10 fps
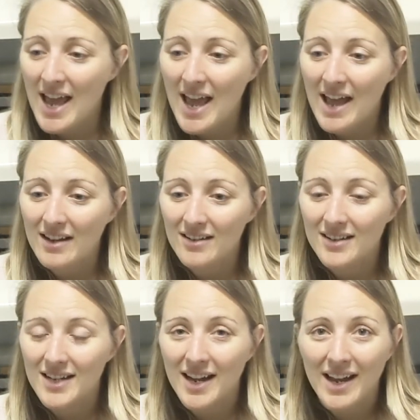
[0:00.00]

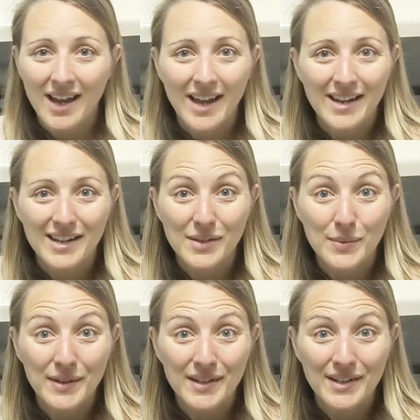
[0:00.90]
And I guess
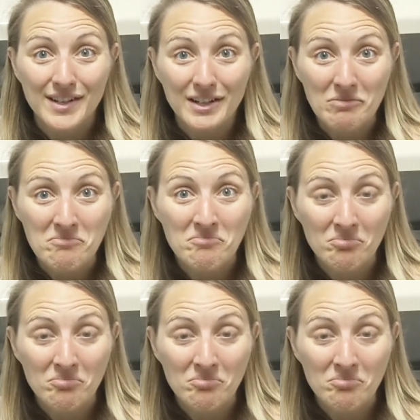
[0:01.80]
we'll